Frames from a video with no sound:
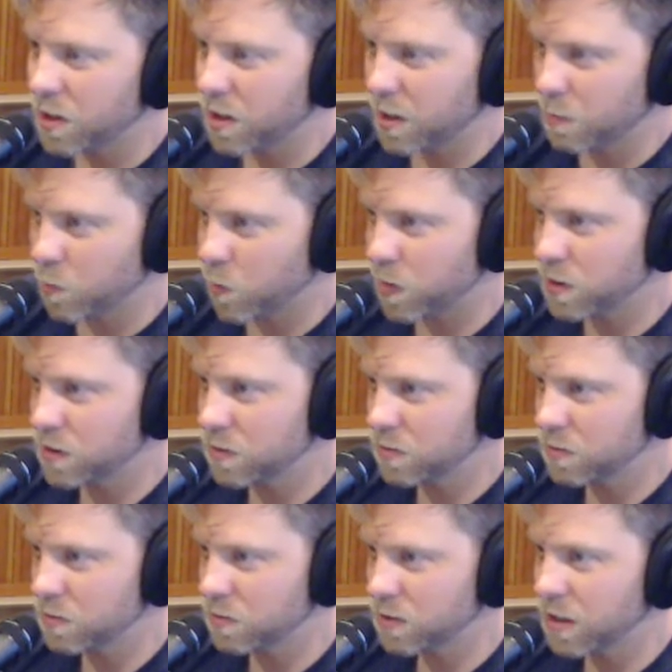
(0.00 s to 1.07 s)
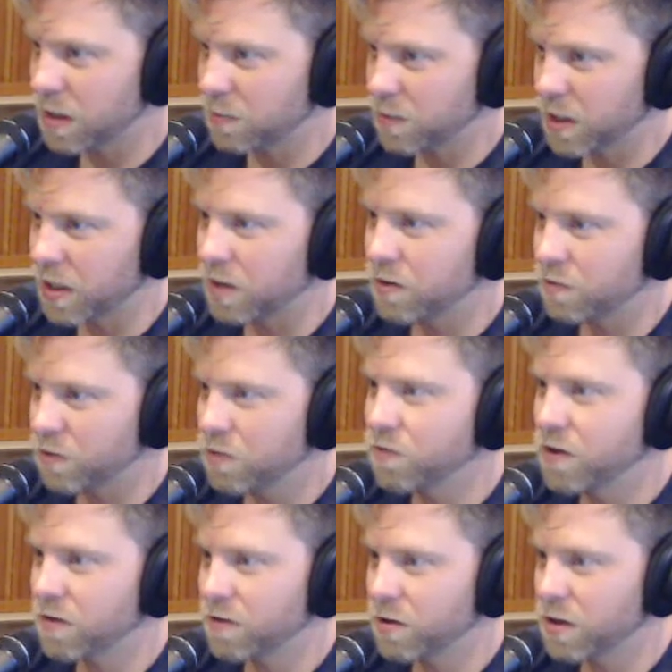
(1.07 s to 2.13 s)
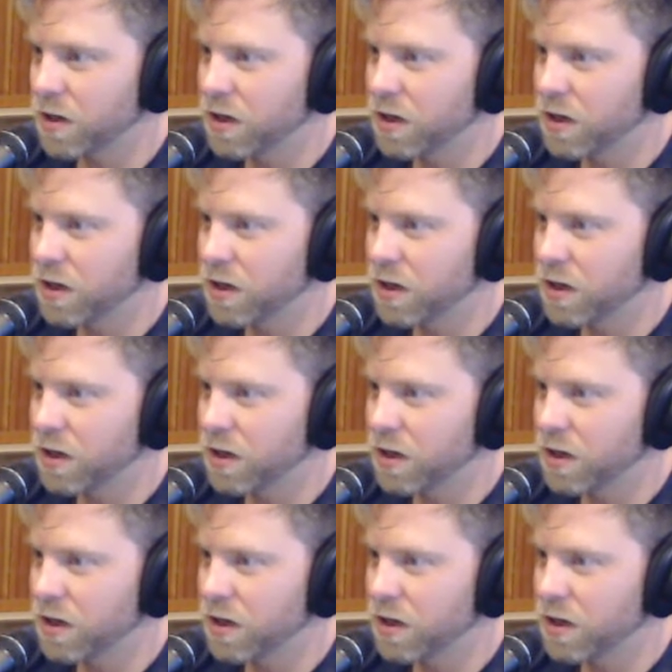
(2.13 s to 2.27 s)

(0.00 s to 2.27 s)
that I point to that I'm like, if you've never